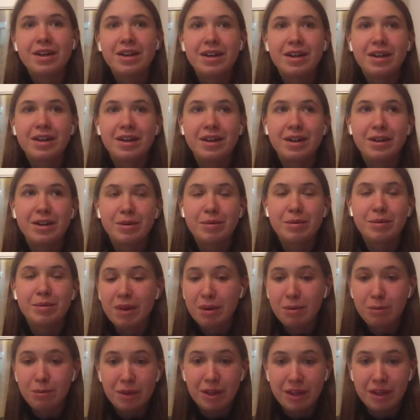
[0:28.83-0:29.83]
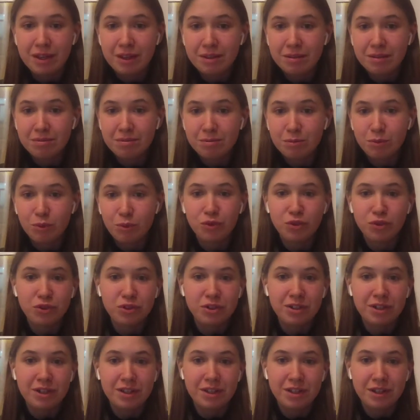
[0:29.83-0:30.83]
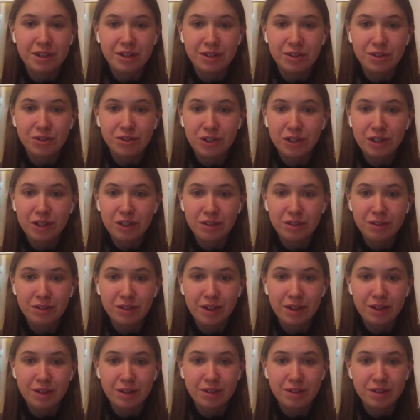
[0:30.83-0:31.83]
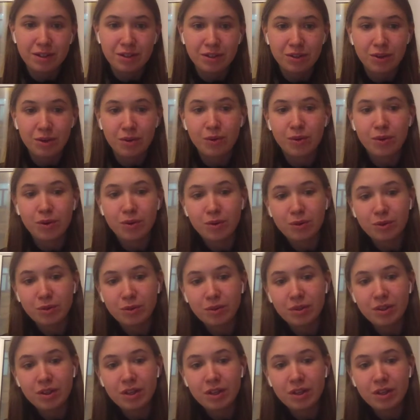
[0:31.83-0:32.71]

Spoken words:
maybe move to another country if that's your goal.